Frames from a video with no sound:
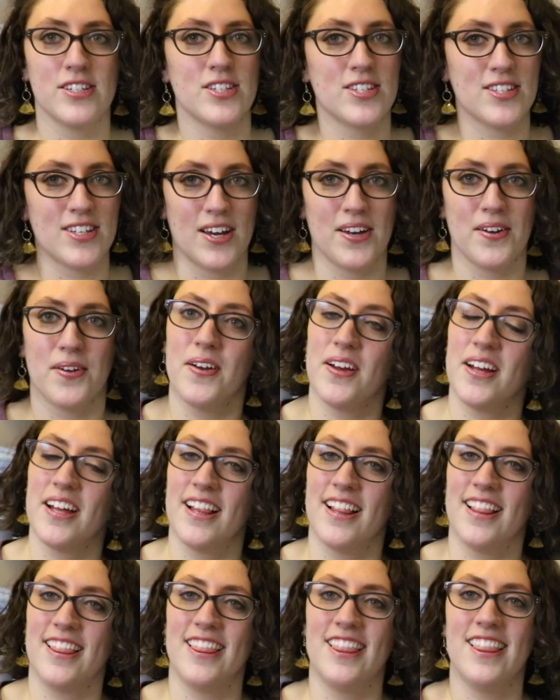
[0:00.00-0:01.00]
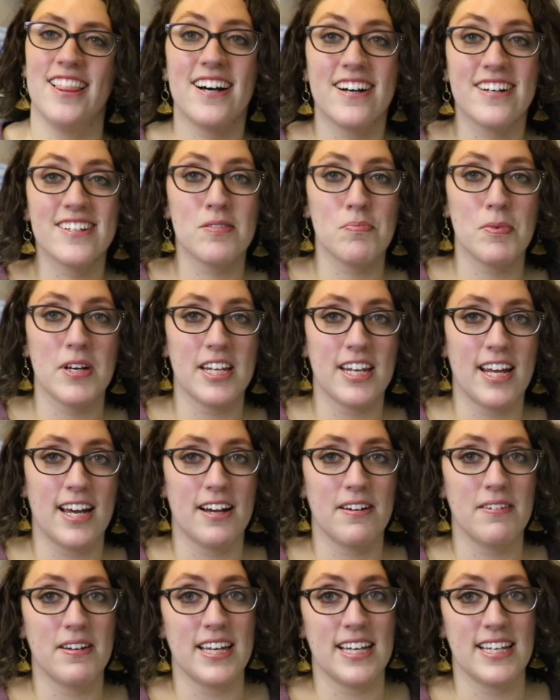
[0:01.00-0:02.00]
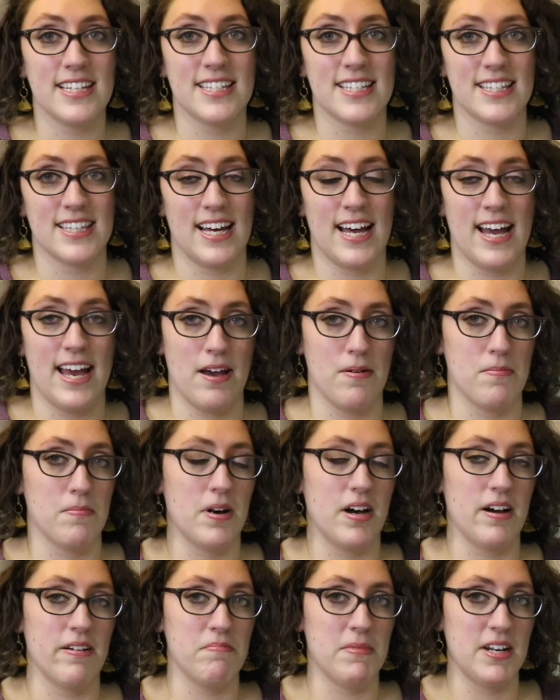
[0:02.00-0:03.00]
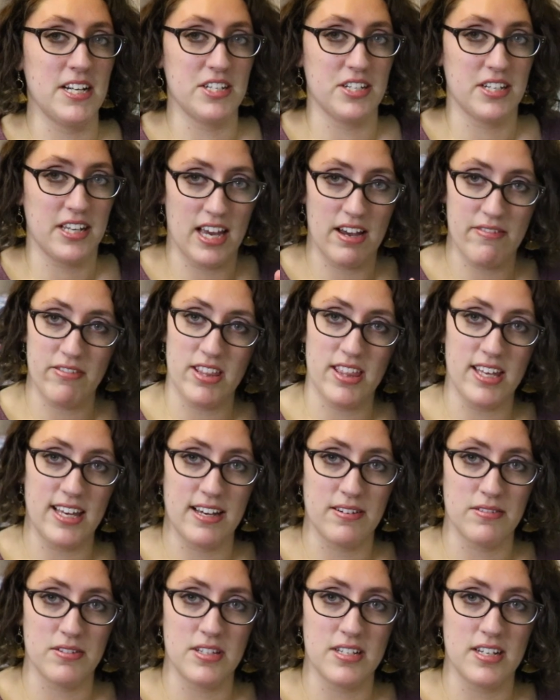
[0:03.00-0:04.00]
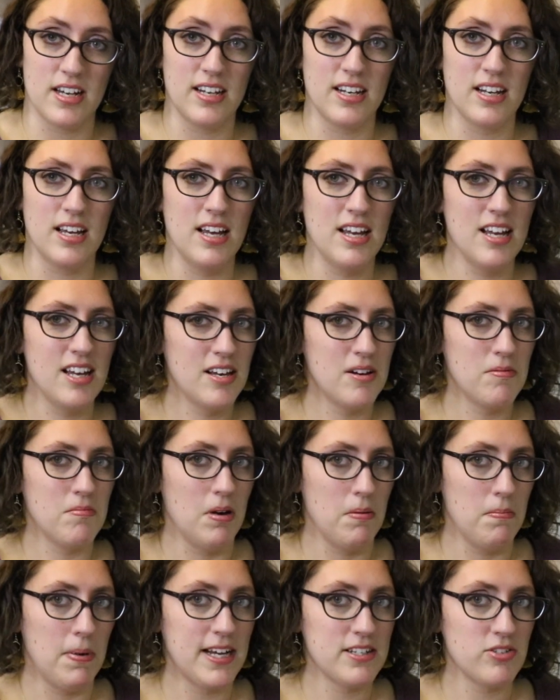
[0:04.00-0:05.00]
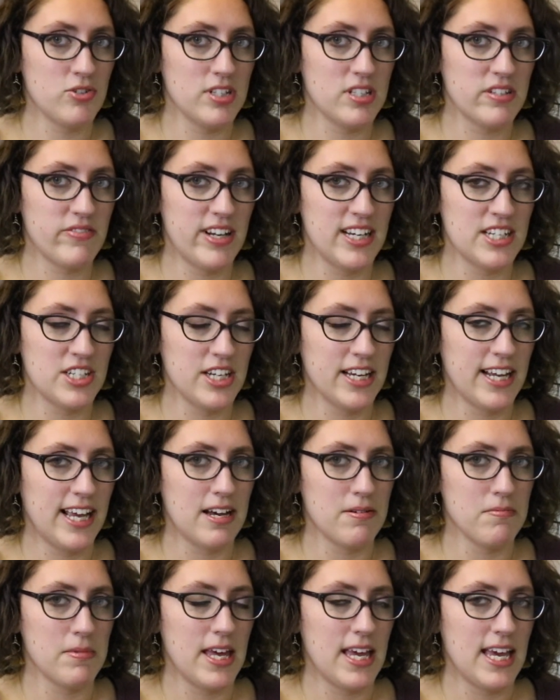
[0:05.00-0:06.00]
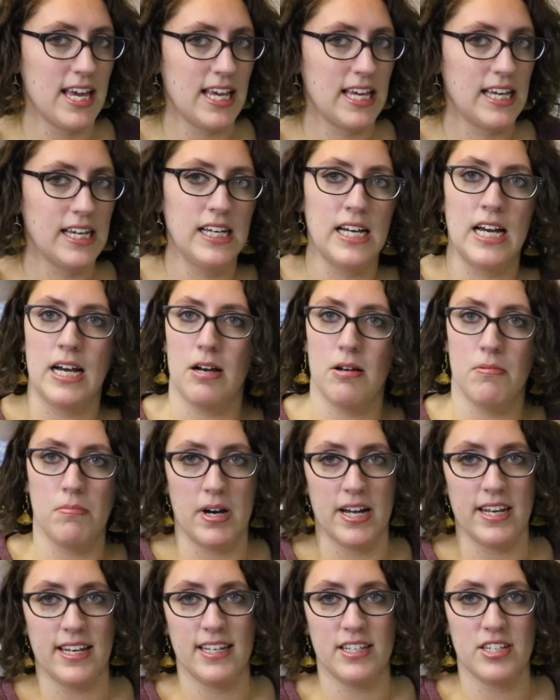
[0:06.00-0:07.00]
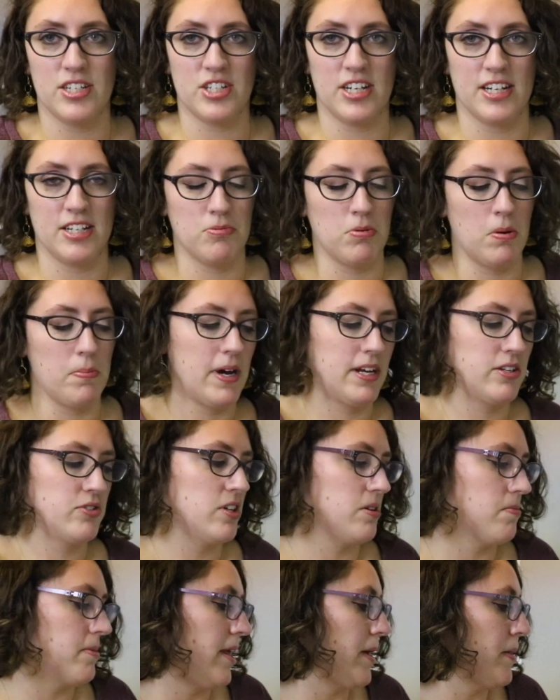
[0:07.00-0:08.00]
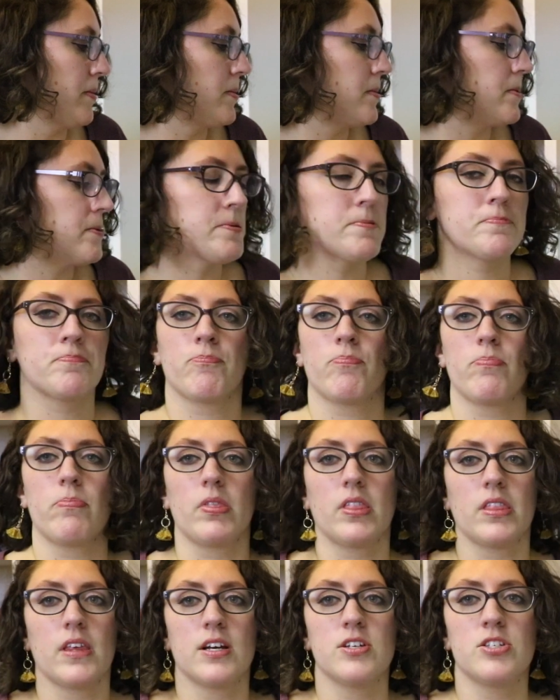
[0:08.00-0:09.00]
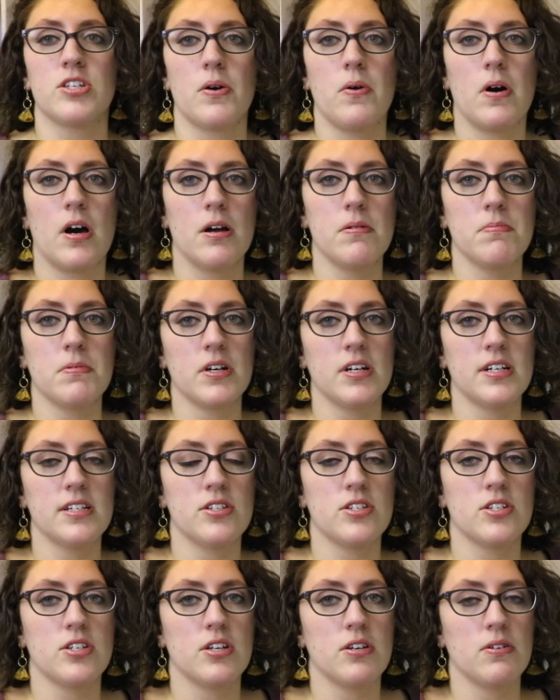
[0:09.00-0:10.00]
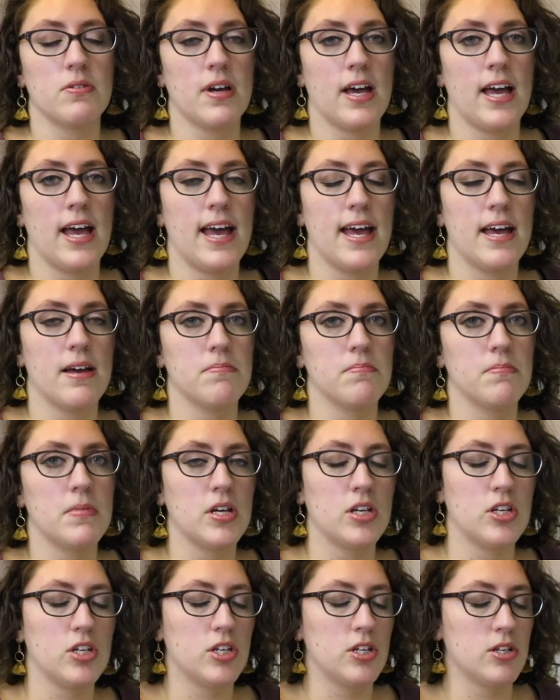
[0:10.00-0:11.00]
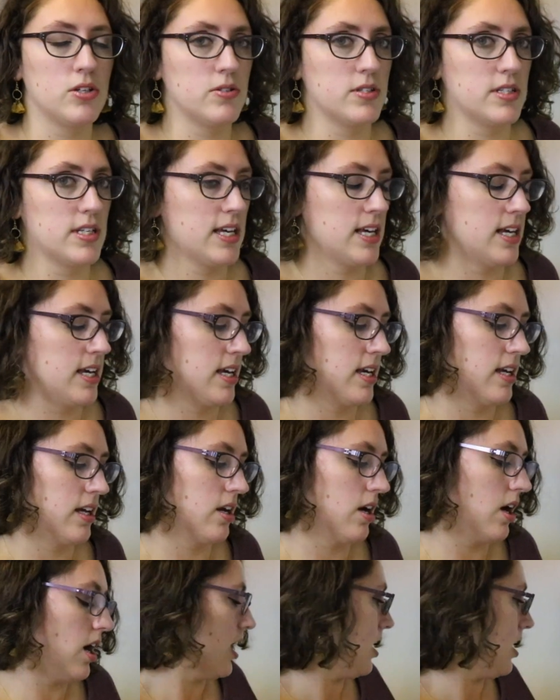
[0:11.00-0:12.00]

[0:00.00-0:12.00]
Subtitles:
so last bit now is the hem. I've managed to get everything else done. My battery's flashing at me. I might need to change my battery in a minute. So I'm going to hem using